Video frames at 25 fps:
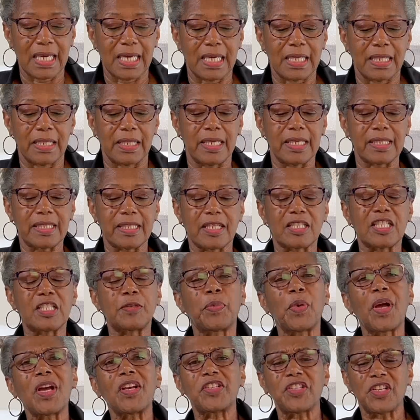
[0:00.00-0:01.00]
This
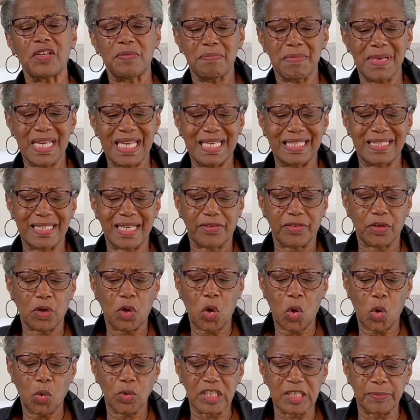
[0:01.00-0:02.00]
expression means that the
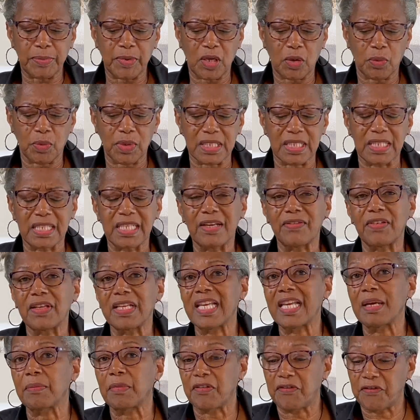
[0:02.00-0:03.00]
Holy Spirit was giving
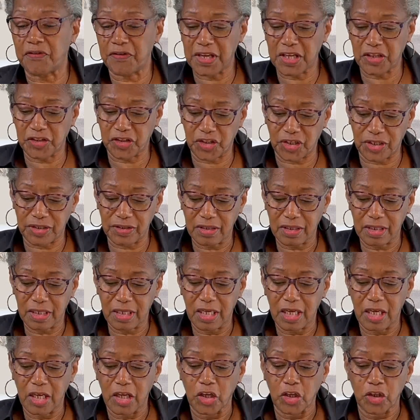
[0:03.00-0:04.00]
him a vision,
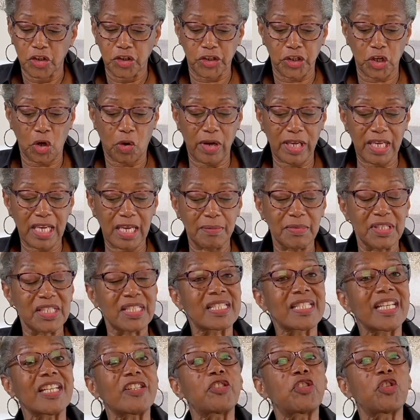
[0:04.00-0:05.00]
showing him
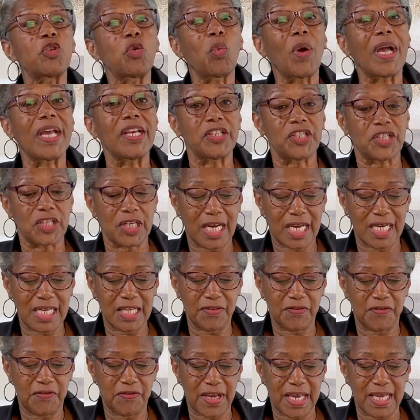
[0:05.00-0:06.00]
situation and
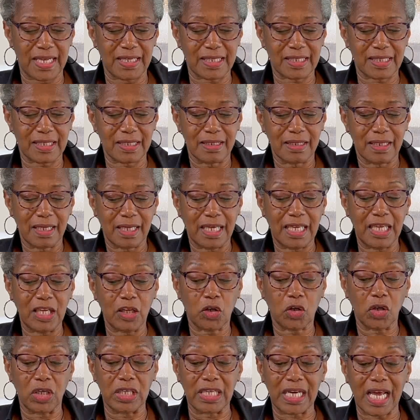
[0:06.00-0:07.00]
events he
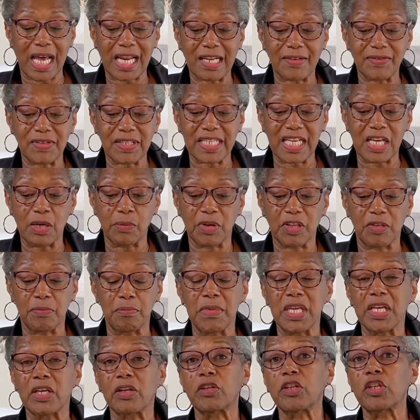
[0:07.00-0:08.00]
could not have seen with
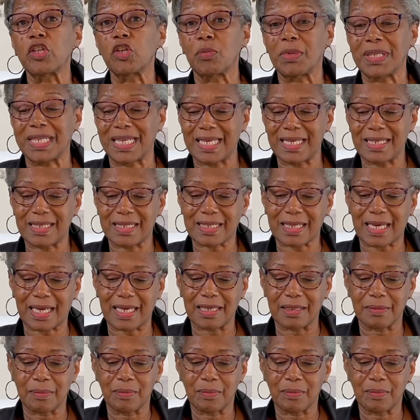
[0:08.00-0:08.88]
mere human insight.